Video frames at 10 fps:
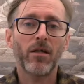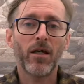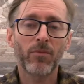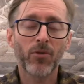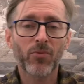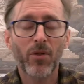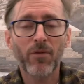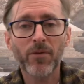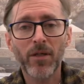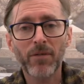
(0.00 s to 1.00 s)
animals will
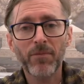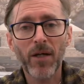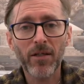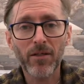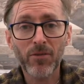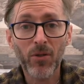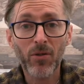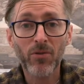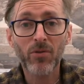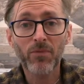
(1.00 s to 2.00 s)
often get fat is
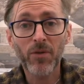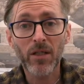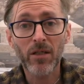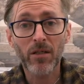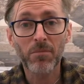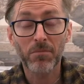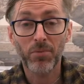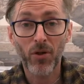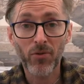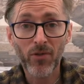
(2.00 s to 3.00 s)
because you're feeding them
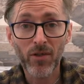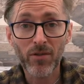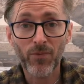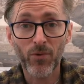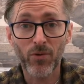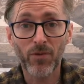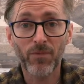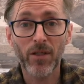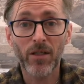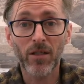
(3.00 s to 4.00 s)
processed food. You're
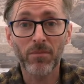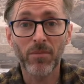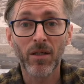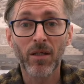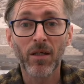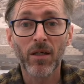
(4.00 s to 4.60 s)
feeding them